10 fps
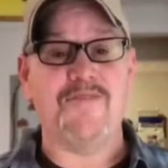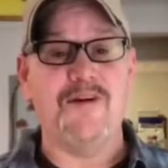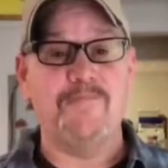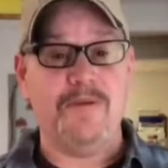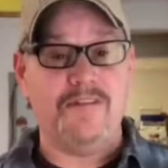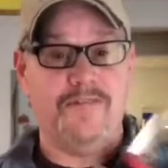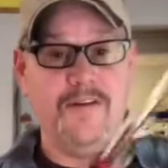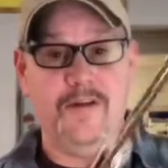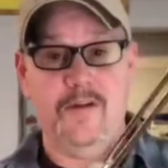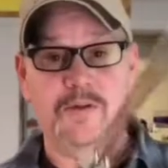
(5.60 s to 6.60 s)
from
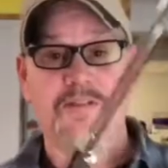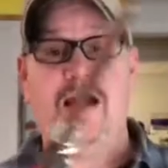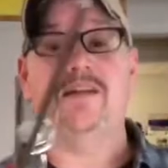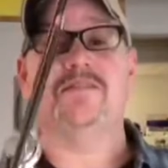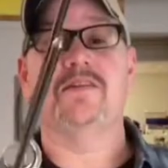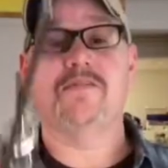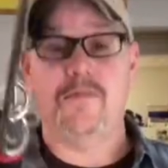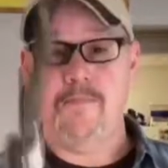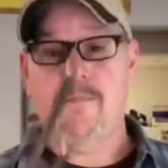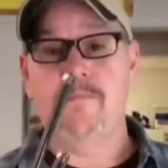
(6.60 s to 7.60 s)
Pittsville, Wisconsin,
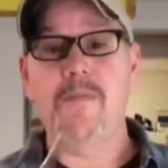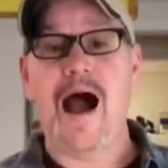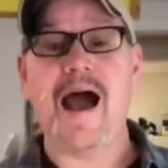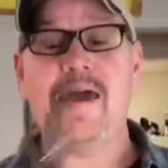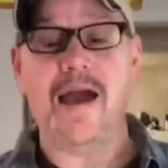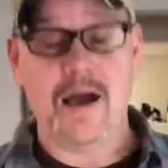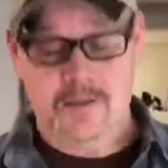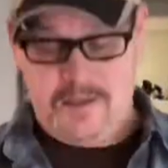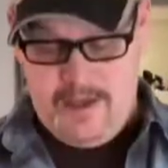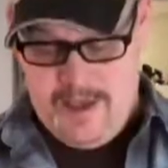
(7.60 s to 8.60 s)
from my
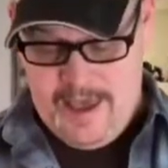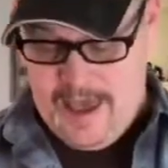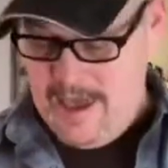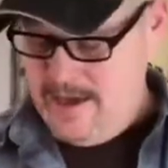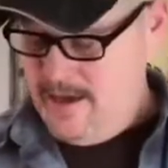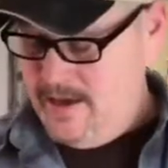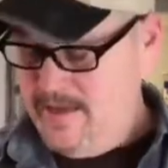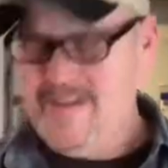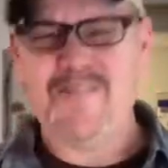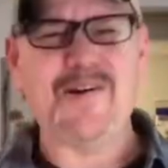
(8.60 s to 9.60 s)
house. Hey,
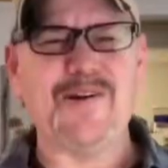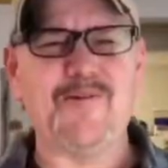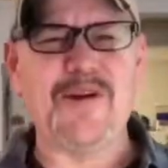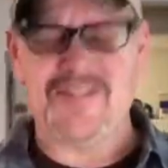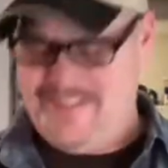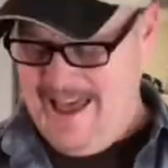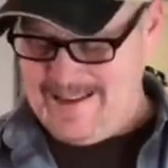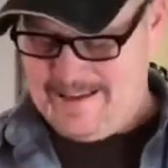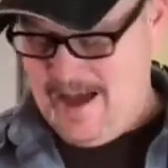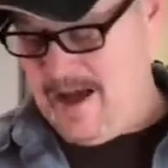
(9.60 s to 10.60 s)
have you ever heard of
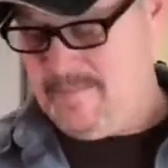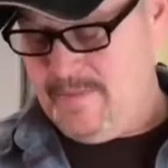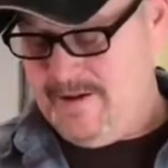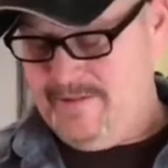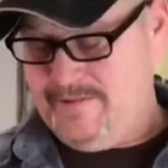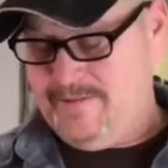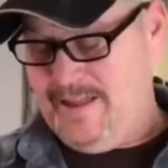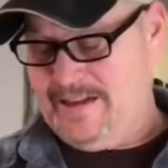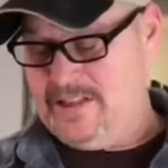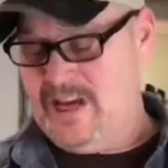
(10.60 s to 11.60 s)
Wish.com?
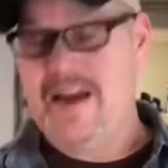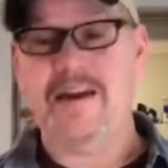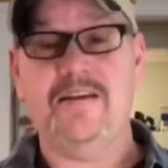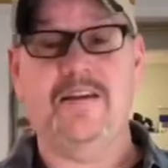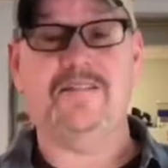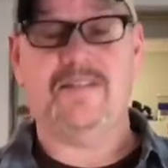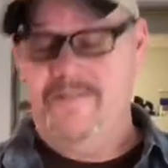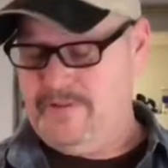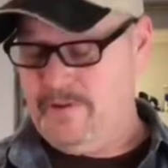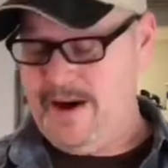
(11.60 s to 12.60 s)
Like China, you get
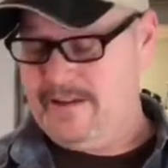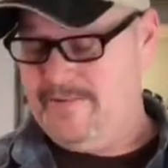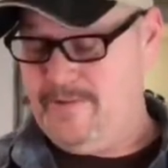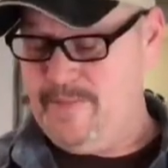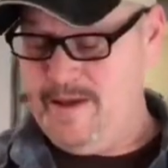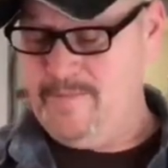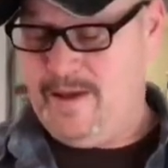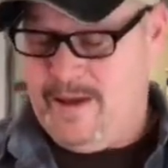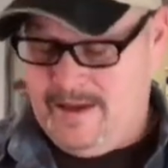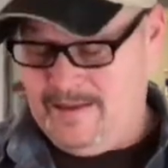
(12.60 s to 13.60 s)
stuff directly from them.
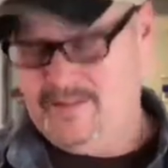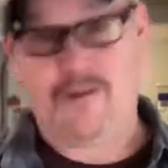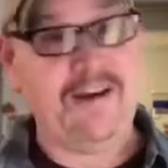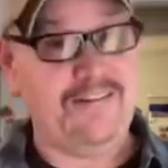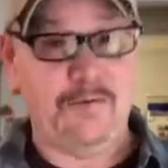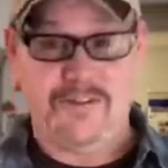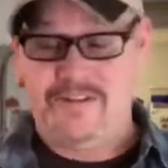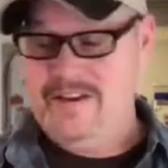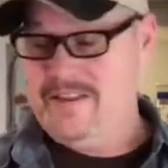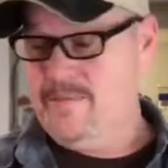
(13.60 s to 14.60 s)
It's crazy we're
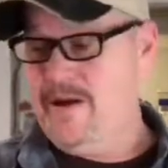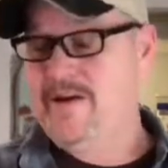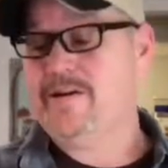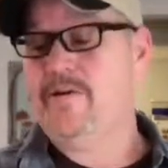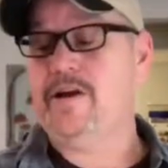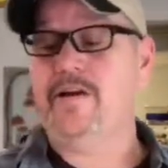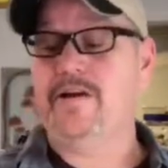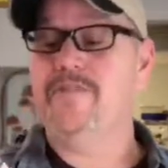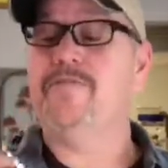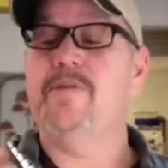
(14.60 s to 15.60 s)
sending them our credit
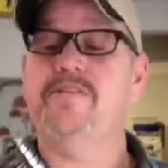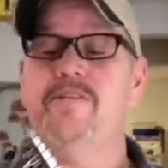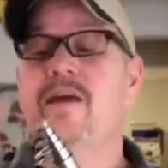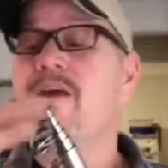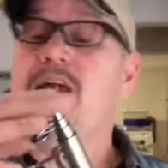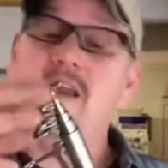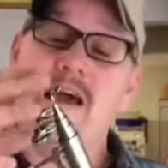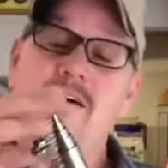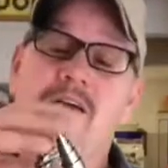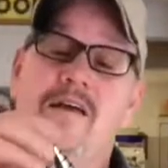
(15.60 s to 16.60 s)
card information.
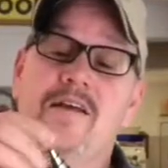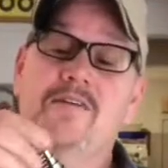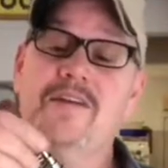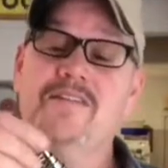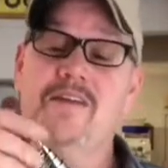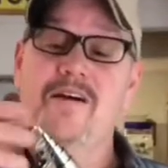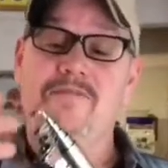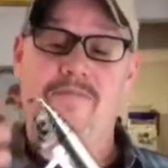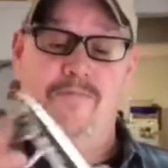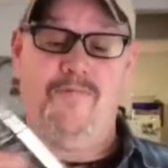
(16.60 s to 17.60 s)
Anyhow, you get
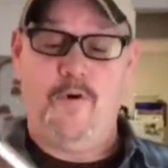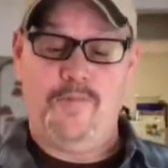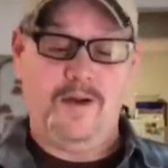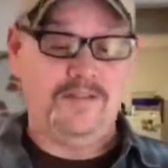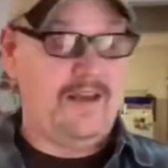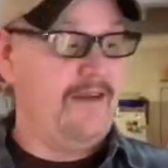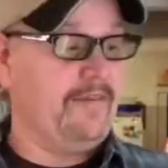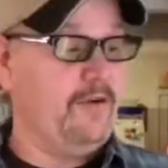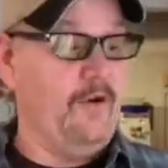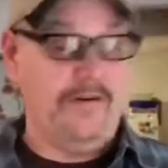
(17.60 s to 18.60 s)
stuff four months
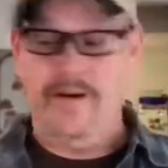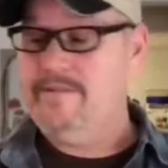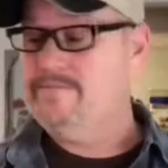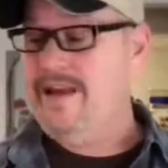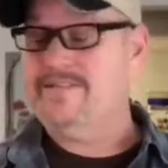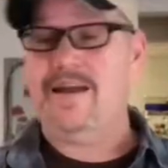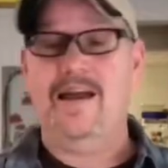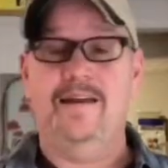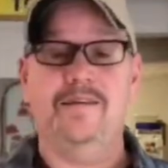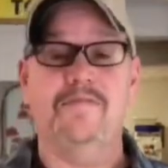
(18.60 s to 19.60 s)
after you order it. That's
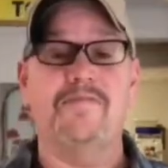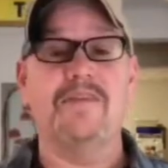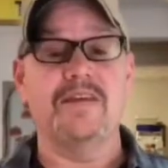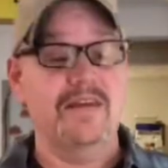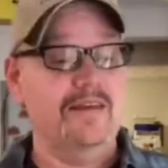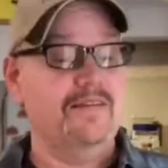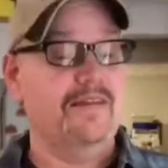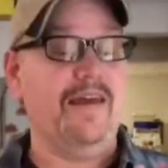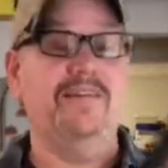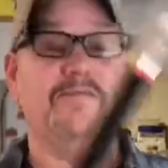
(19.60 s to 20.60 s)
kind of the
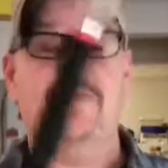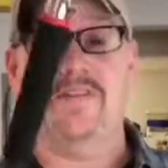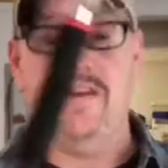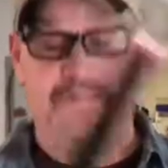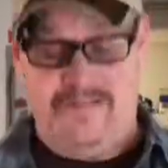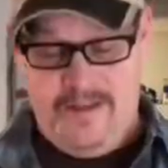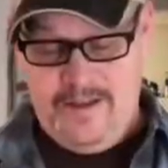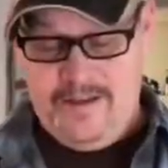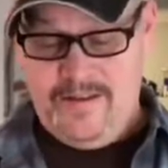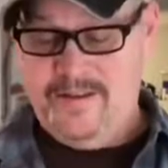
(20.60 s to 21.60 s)
case with this.
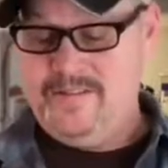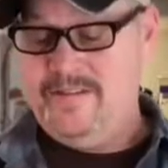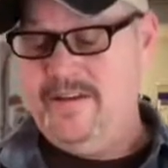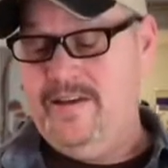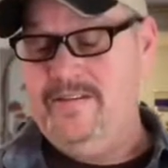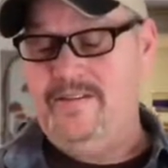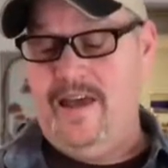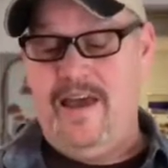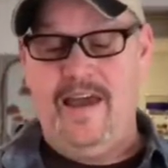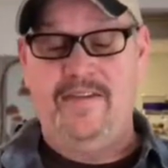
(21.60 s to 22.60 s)
This is
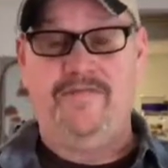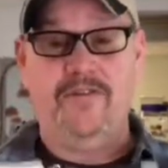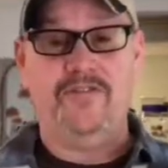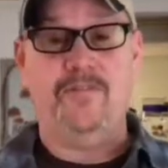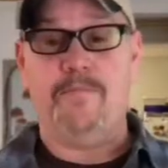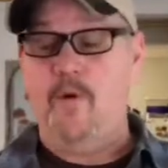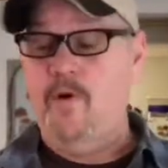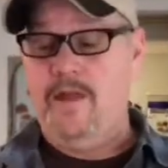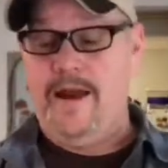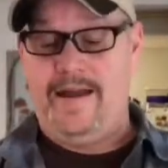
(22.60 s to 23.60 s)
a fishing
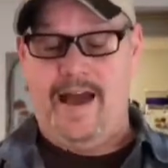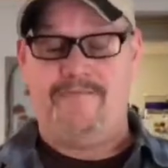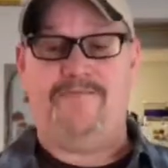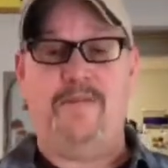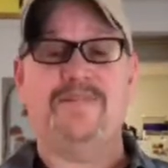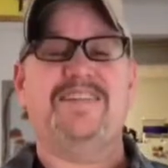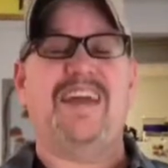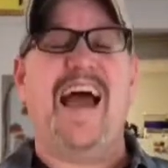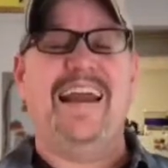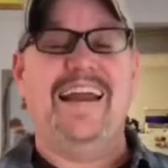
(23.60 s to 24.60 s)
pole that I got from
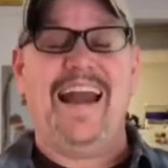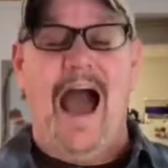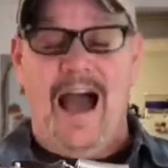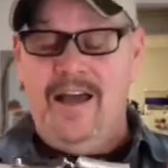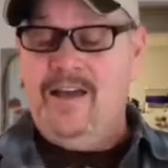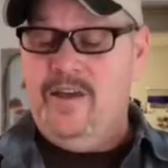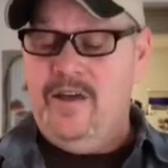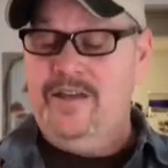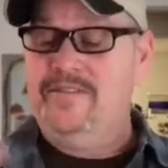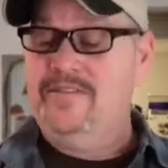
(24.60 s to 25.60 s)
China.
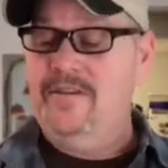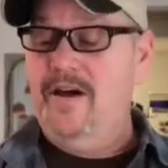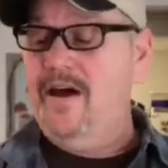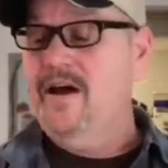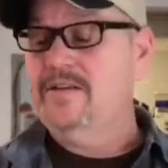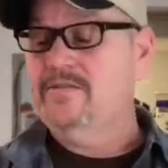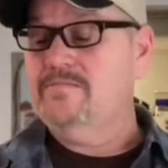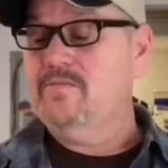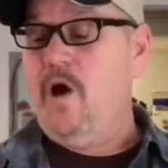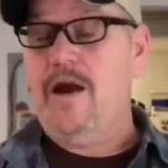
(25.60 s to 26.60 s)
It's uh,
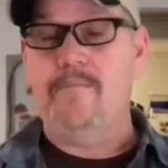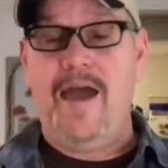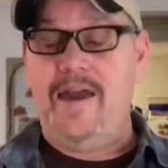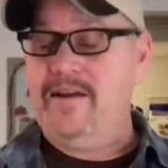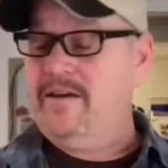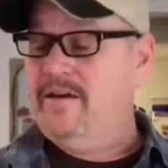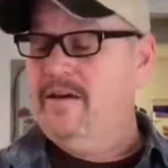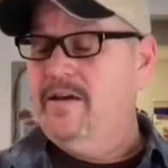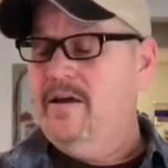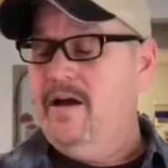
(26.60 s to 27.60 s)
automatic
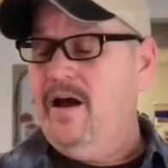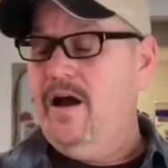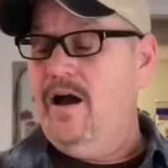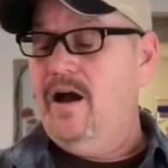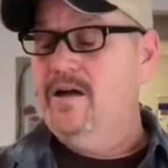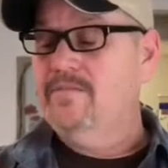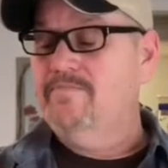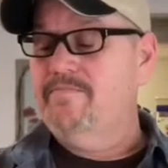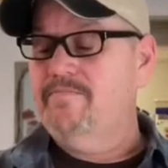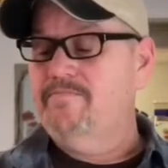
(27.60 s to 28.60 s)
uh,
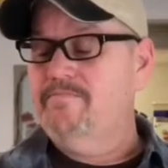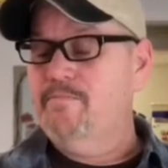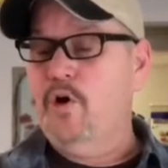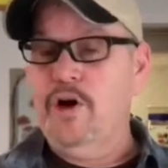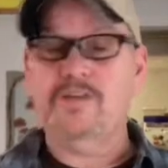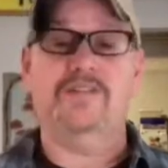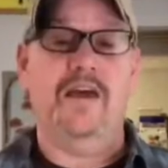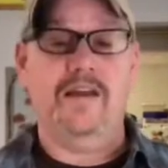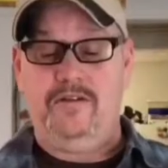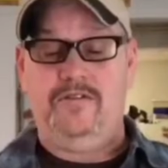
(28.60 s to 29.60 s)
hook
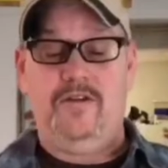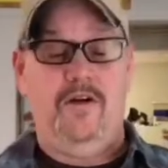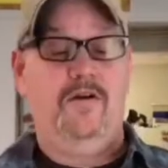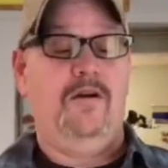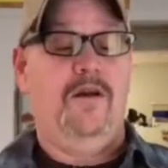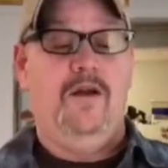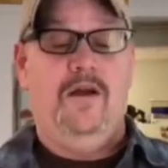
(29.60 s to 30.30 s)
setting, so